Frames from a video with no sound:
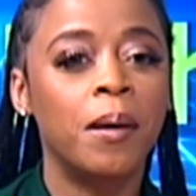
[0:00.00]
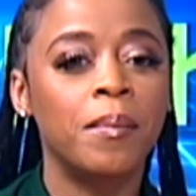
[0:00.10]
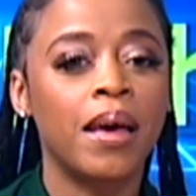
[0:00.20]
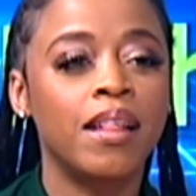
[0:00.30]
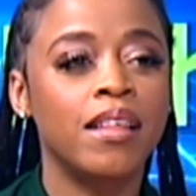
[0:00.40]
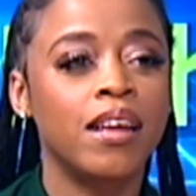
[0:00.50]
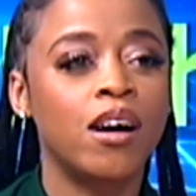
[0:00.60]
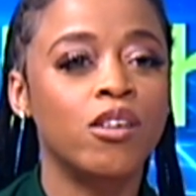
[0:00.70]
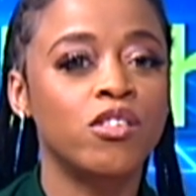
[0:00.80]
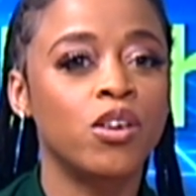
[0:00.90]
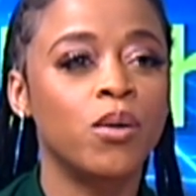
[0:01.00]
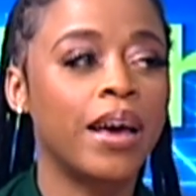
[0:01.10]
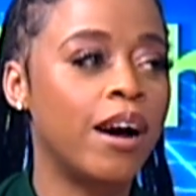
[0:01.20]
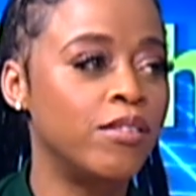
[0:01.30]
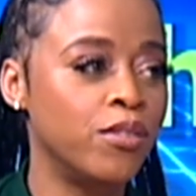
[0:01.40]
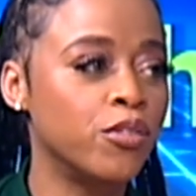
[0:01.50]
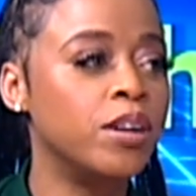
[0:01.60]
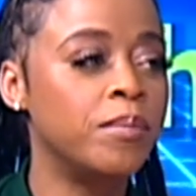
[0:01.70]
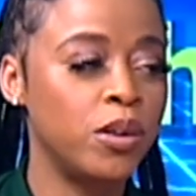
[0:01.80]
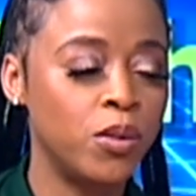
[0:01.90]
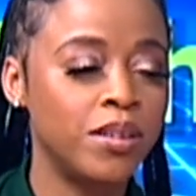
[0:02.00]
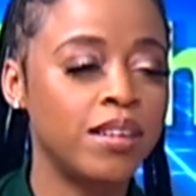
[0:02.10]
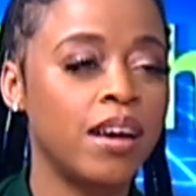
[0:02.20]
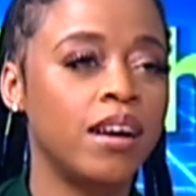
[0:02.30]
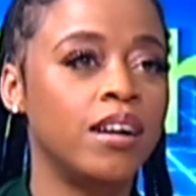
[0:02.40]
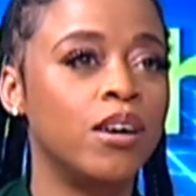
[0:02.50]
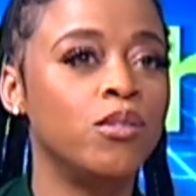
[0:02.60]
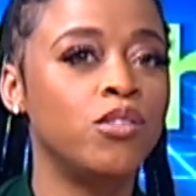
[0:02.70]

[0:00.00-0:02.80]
And then also Calvin Freeman, who was the head coach